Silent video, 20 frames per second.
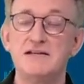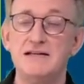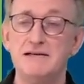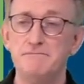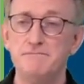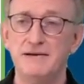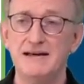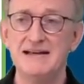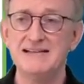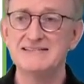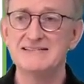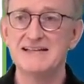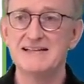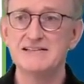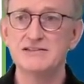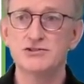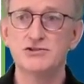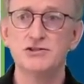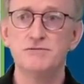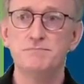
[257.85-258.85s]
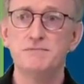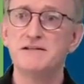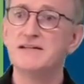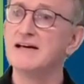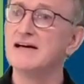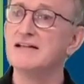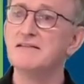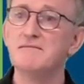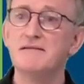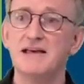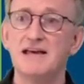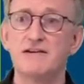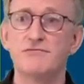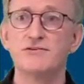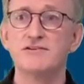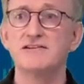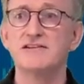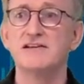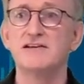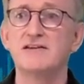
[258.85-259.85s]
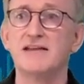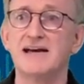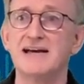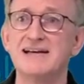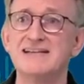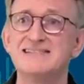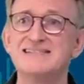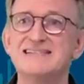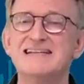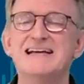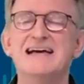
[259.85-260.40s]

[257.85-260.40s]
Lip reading: Makes sense, could be done, everything nice.